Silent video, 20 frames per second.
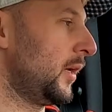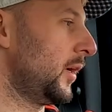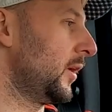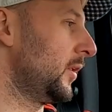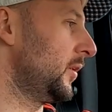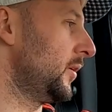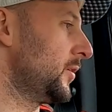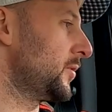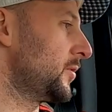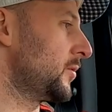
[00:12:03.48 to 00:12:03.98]

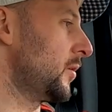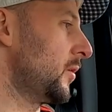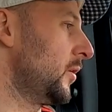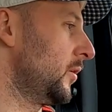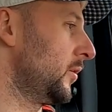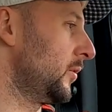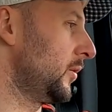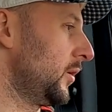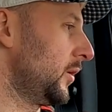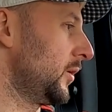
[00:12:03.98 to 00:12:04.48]
yeah, this
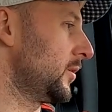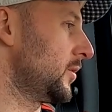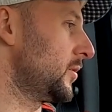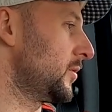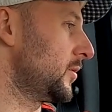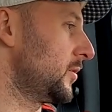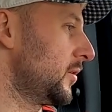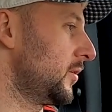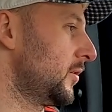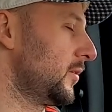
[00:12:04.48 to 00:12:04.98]
road
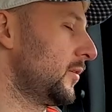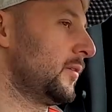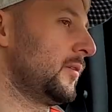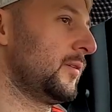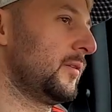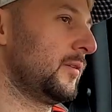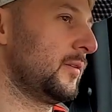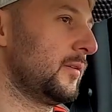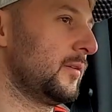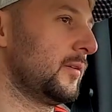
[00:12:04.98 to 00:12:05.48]
is
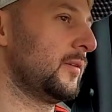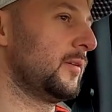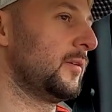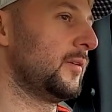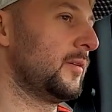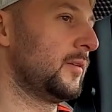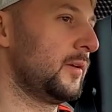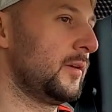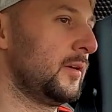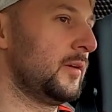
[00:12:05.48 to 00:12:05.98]

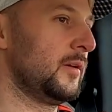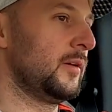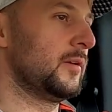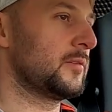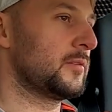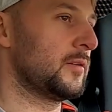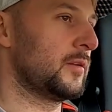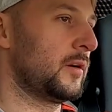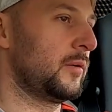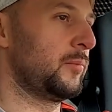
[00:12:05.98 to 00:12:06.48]

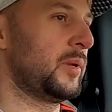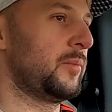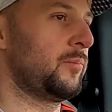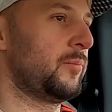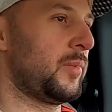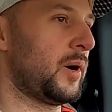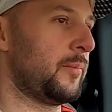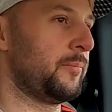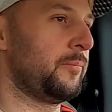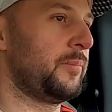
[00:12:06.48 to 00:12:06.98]
a little
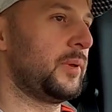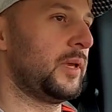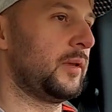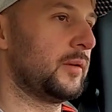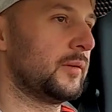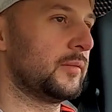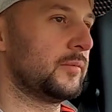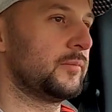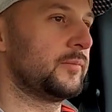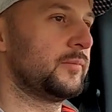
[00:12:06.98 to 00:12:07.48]
bit bumpy.
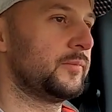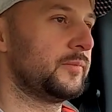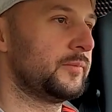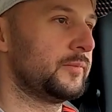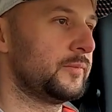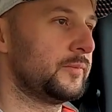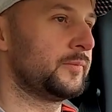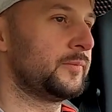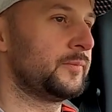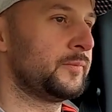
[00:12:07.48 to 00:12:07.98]

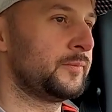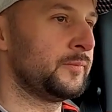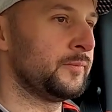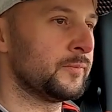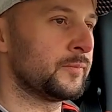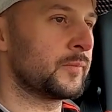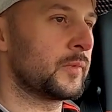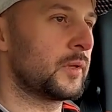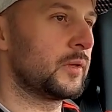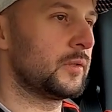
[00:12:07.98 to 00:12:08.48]

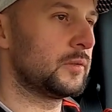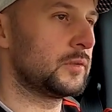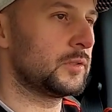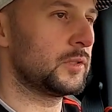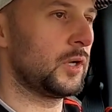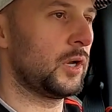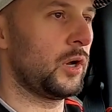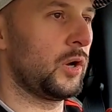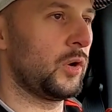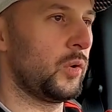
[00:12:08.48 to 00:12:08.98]

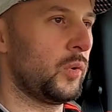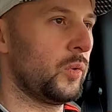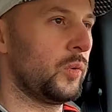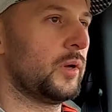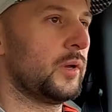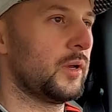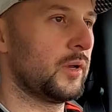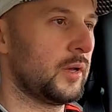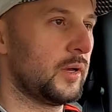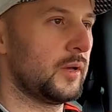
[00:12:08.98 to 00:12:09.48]

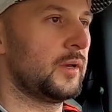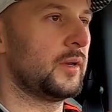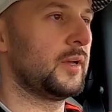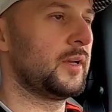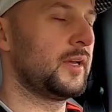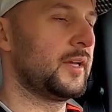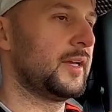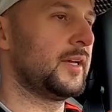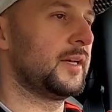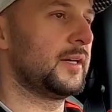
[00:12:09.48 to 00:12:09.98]
So
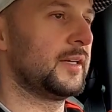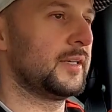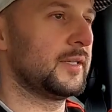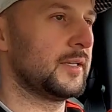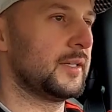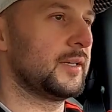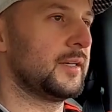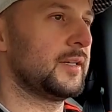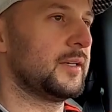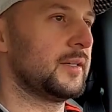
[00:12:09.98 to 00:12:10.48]

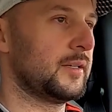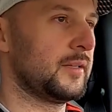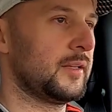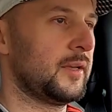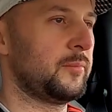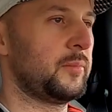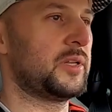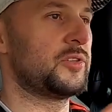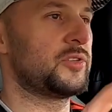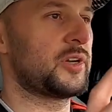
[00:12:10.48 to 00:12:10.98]

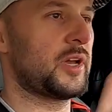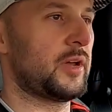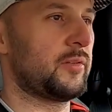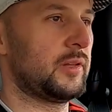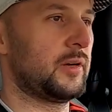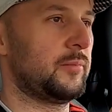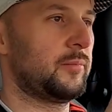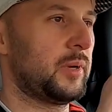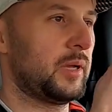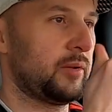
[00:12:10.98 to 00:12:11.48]
let me drive
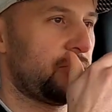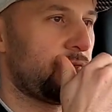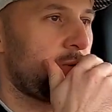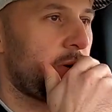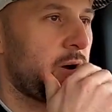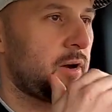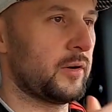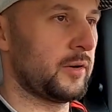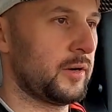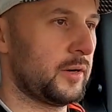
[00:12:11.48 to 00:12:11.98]
a little bit
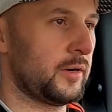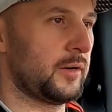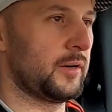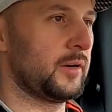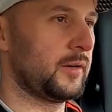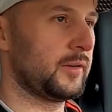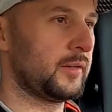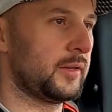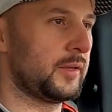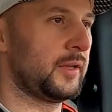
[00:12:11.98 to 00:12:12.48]

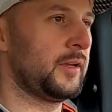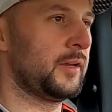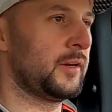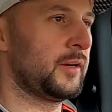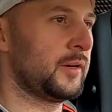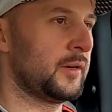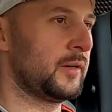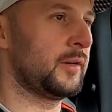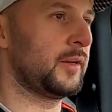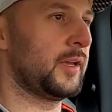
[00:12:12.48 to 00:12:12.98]
farther
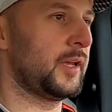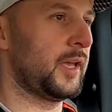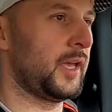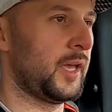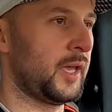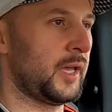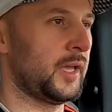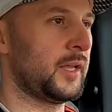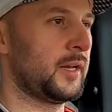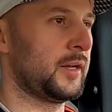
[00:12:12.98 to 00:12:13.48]
here
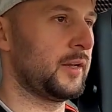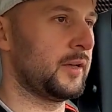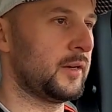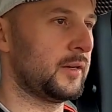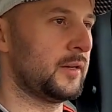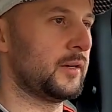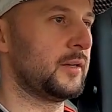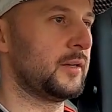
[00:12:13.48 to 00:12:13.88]
and